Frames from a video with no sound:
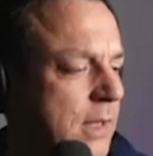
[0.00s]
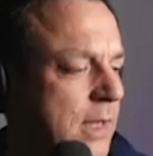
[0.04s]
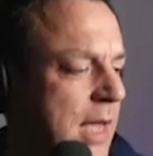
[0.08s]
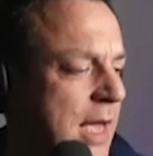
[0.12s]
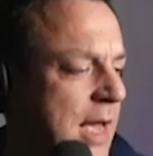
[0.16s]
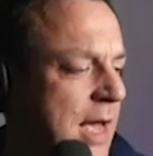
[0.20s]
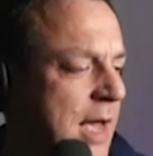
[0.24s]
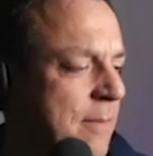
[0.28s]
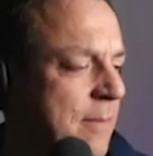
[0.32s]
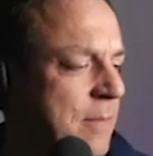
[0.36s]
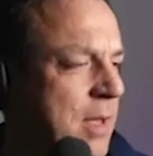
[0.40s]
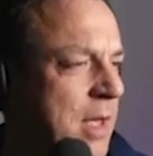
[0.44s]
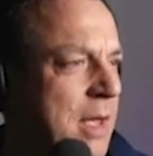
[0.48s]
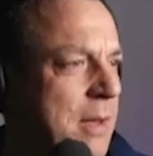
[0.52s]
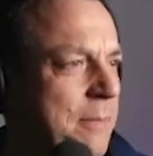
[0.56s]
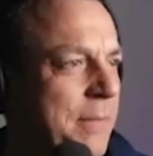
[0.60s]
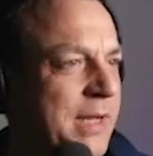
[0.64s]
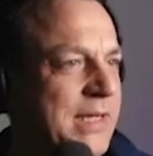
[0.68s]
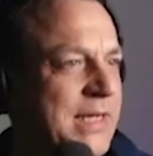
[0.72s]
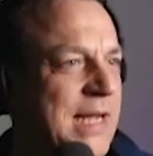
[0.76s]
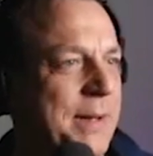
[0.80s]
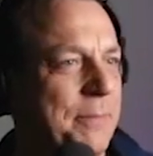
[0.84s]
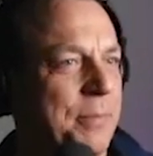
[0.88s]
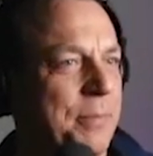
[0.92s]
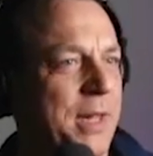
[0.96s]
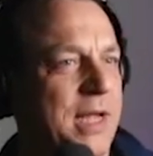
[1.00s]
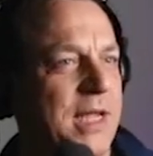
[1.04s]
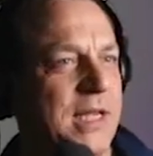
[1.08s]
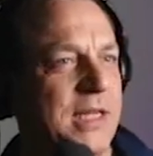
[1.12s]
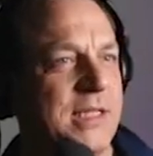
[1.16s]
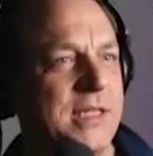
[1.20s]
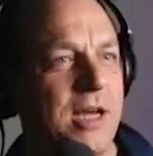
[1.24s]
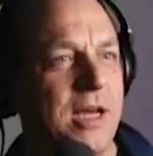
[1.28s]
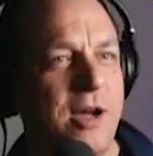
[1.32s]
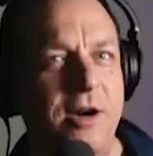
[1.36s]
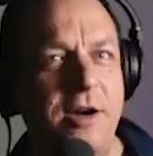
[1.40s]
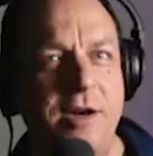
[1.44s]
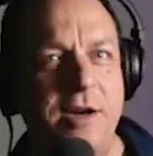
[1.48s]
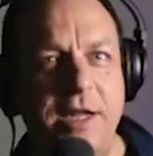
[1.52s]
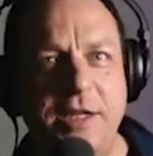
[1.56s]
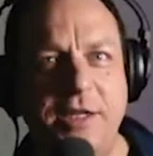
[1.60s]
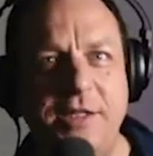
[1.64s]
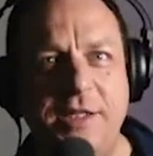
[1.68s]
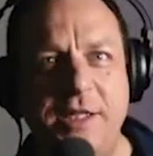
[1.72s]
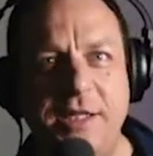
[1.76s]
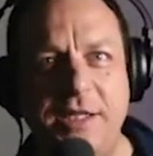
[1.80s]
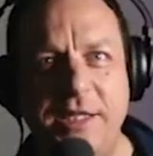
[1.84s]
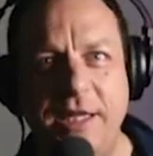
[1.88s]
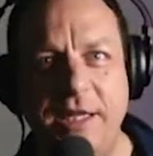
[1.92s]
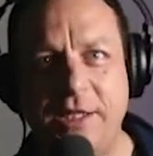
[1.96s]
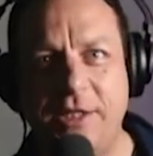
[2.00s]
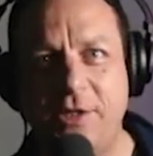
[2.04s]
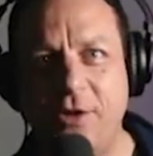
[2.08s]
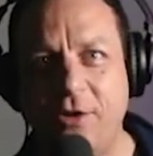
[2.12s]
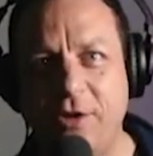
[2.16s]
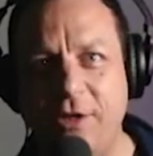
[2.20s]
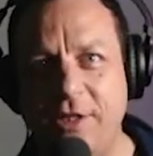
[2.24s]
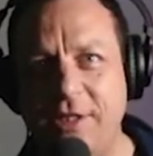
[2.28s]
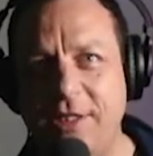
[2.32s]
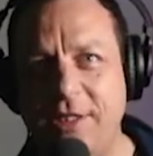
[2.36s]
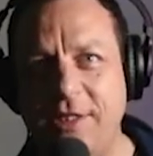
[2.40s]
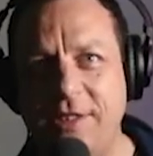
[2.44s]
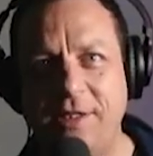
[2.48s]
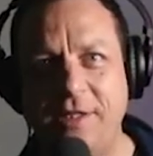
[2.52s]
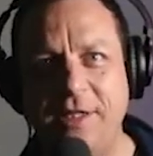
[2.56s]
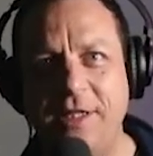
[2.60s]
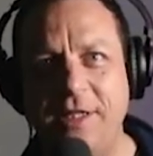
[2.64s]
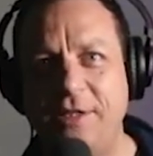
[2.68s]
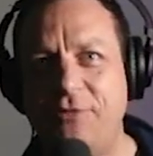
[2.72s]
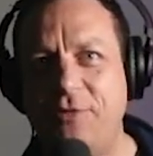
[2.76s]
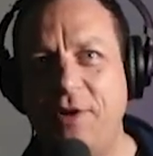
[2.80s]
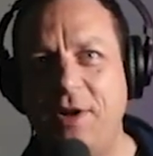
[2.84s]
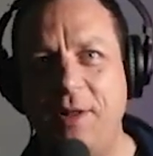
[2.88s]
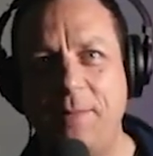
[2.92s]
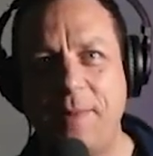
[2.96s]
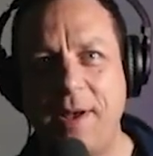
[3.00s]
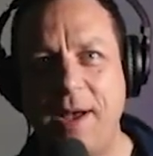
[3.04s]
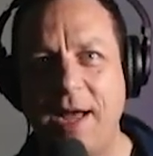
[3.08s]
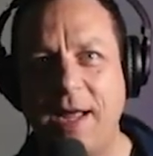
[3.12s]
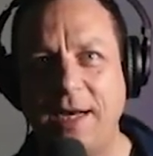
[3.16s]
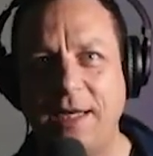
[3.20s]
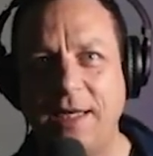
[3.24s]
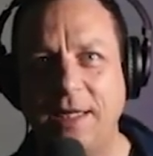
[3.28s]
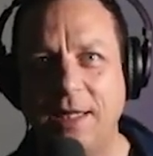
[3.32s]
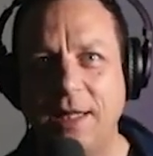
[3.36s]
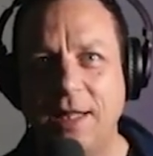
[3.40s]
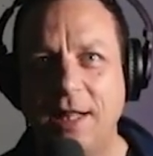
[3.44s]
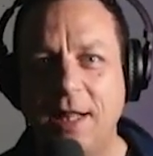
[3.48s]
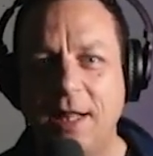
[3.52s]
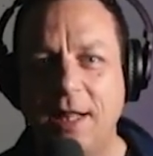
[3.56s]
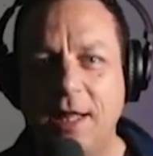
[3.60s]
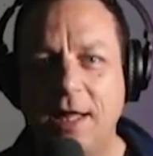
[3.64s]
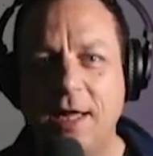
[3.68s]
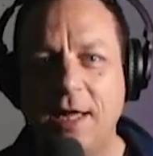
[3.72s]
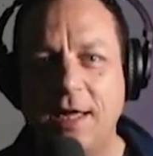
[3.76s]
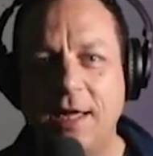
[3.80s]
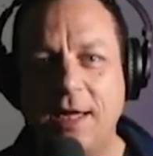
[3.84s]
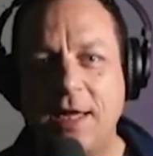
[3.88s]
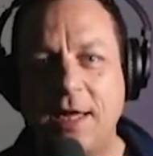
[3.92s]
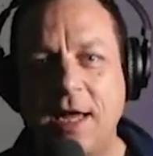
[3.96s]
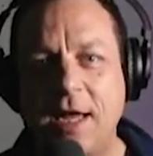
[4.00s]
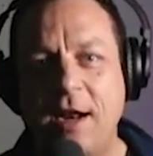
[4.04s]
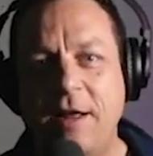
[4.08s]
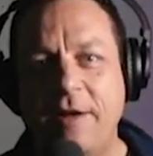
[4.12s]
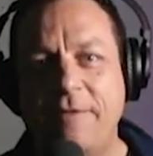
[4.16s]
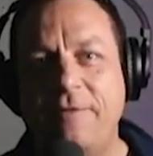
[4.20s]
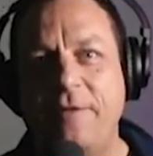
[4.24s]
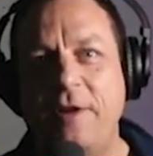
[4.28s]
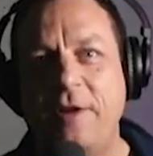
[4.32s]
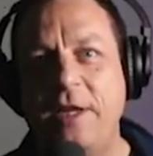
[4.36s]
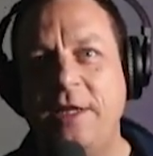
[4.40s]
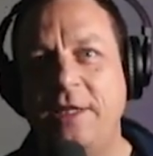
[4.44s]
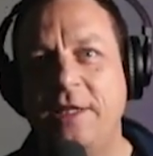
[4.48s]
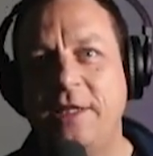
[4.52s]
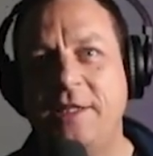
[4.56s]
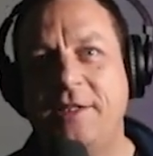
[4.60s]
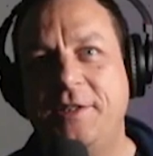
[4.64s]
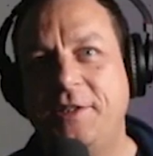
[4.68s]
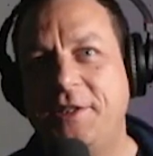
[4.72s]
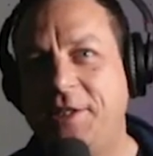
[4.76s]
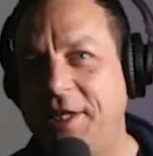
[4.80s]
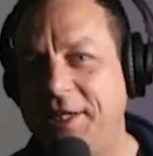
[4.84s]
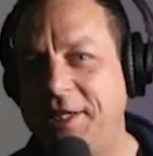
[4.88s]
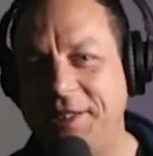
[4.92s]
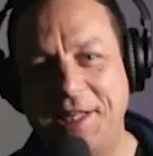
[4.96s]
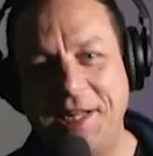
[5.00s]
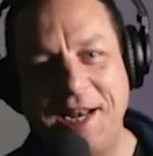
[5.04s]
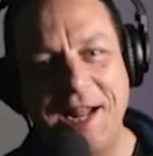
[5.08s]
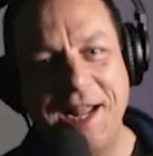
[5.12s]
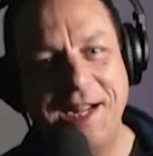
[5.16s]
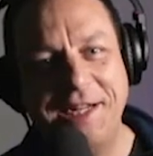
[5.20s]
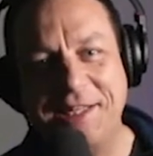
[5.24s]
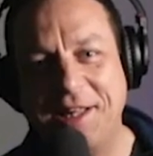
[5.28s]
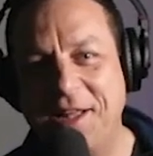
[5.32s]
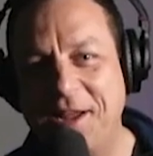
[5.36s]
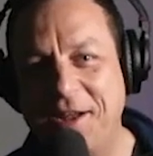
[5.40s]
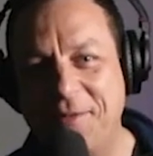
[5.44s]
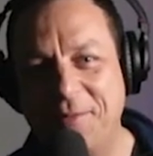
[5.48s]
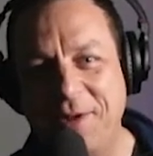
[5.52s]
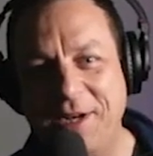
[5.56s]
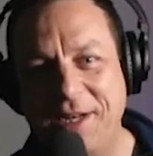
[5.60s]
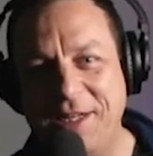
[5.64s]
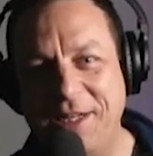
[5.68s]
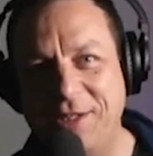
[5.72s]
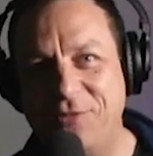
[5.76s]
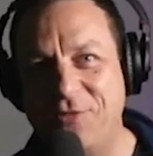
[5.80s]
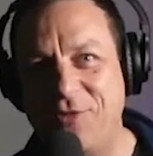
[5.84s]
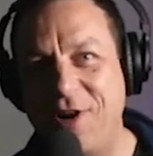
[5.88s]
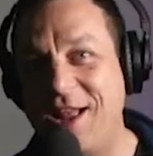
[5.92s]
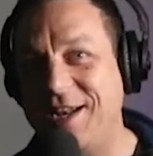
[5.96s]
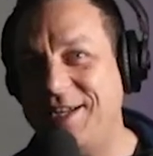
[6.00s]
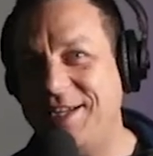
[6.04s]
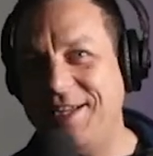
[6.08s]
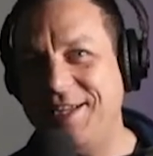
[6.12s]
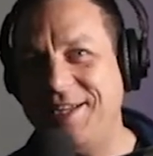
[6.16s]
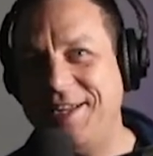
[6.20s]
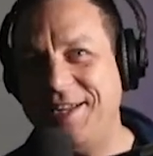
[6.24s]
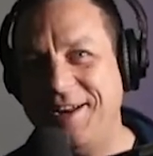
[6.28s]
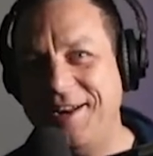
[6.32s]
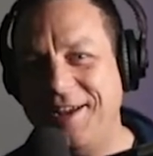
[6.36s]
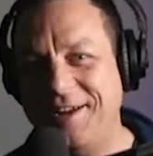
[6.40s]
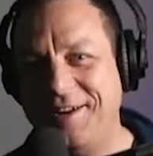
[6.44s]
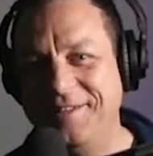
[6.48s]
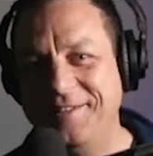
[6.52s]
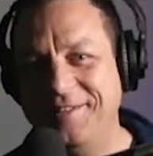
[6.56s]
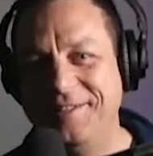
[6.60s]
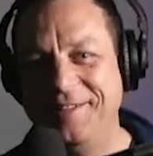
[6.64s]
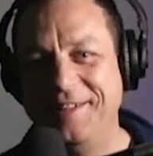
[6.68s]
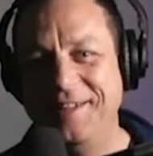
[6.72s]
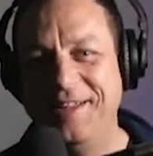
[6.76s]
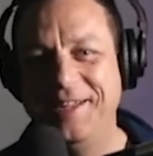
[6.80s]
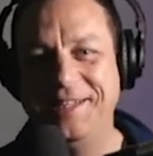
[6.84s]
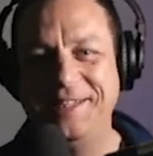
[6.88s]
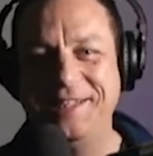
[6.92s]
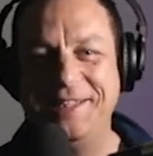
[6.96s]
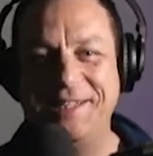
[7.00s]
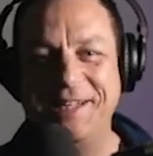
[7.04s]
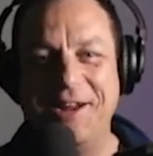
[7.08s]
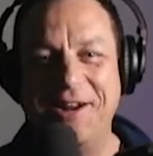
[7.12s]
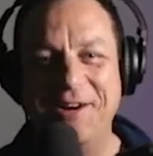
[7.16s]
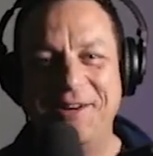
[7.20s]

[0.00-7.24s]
My dad played guitar, and he used to sing songs. He's really bad. He just sings the next line when he's ready, you know. So